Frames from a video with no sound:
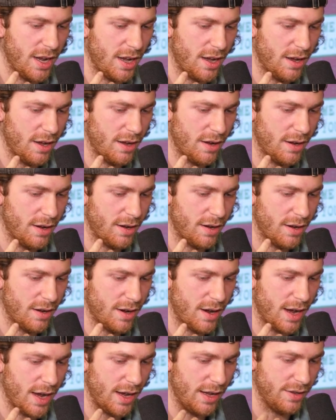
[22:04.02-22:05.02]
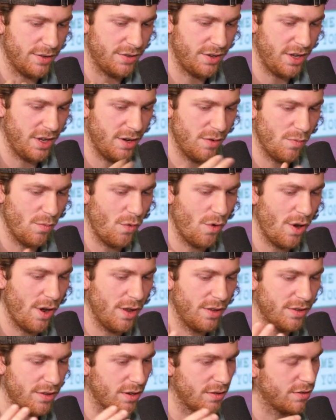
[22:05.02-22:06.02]
uh I seen him
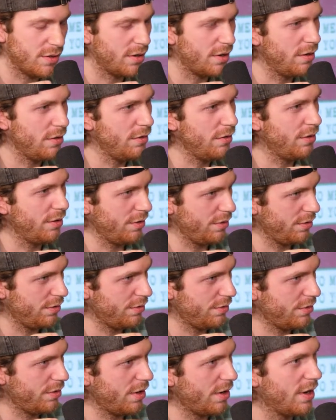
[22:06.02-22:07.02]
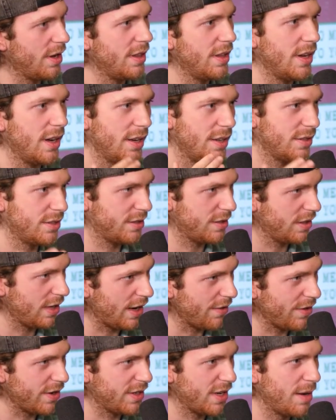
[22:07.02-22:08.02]
once and I was like, okay, and then I just
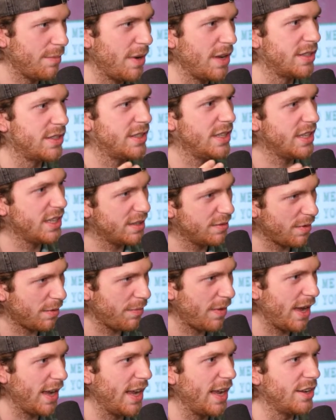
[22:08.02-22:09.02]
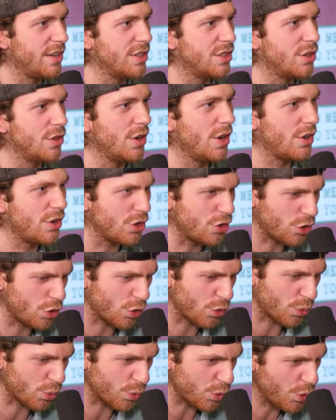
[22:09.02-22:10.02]
every time I seen him, I'm like, it just it
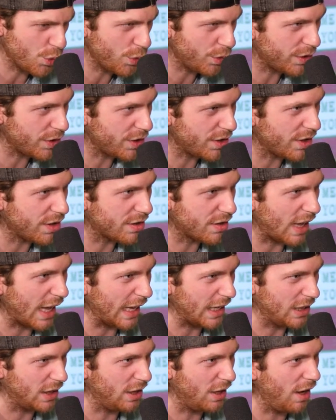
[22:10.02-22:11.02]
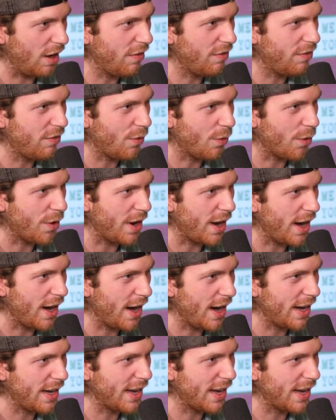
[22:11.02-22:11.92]
just grew in this like love for it.